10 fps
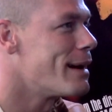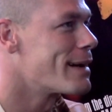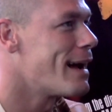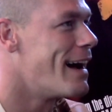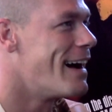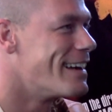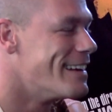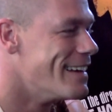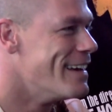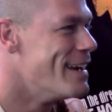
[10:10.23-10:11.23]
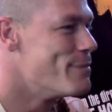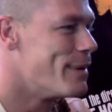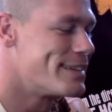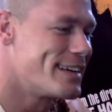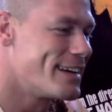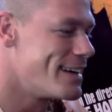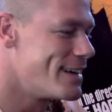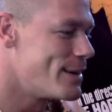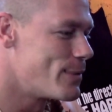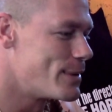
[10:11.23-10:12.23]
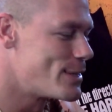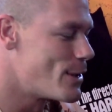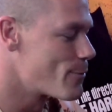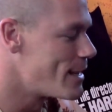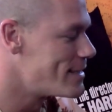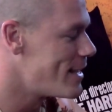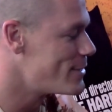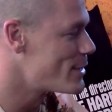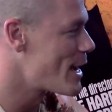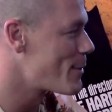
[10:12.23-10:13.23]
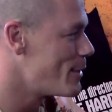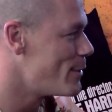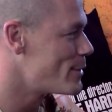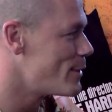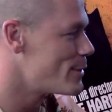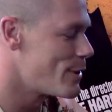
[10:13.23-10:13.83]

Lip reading: My God. But we still raise hell just like we used to.